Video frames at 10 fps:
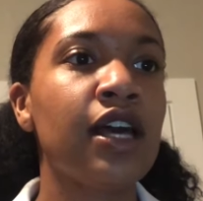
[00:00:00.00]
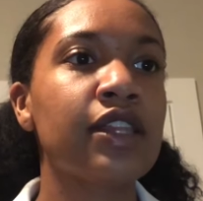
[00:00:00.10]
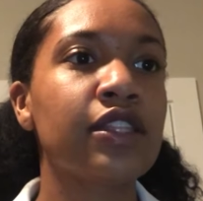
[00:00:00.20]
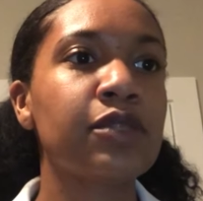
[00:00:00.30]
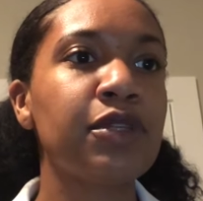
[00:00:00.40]
The
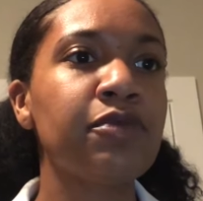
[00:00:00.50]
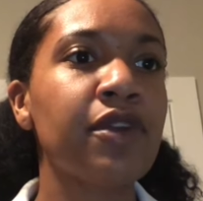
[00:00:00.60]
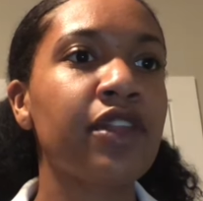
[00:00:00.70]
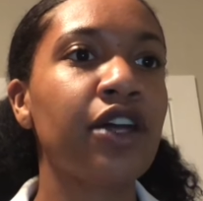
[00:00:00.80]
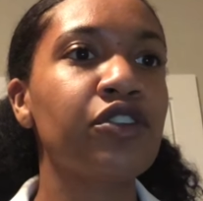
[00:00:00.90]
speech
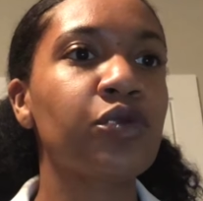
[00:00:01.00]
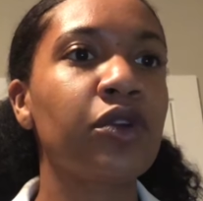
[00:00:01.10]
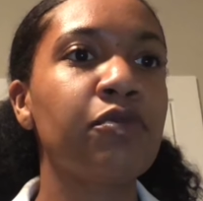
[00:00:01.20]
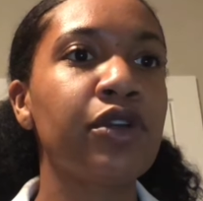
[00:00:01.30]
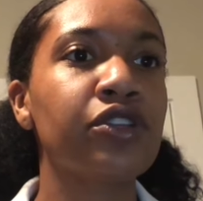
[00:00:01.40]
pathologist will
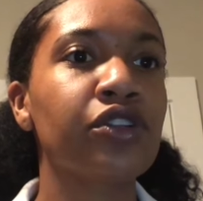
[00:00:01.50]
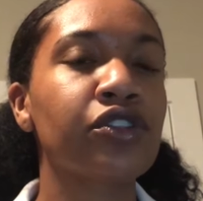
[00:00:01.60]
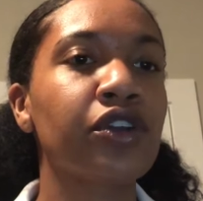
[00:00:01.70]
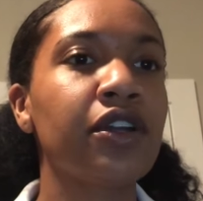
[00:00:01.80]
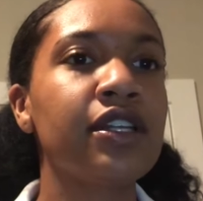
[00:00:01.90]
administer
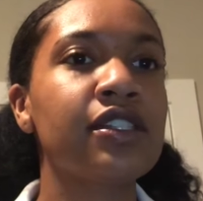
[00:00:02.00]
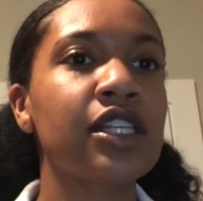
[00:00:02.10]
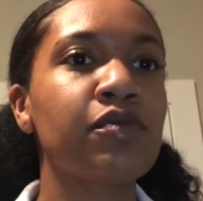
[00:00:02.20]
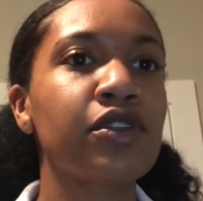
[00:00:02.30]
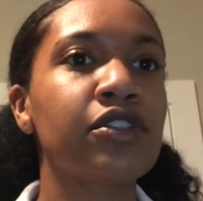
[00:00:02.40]
certain
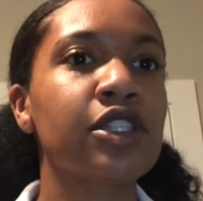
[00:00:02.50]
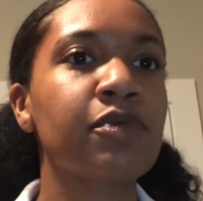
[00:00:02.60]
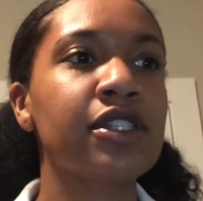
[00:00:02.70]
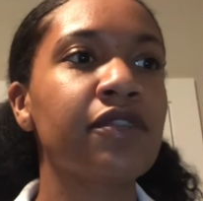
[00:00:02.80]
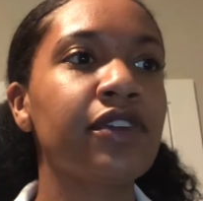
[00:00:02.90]
assessments to
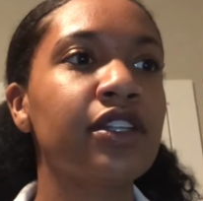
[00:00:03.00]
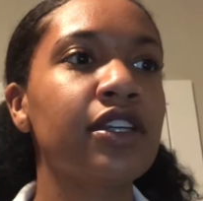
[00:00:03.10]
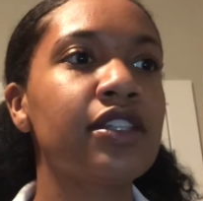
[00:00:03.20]
specifically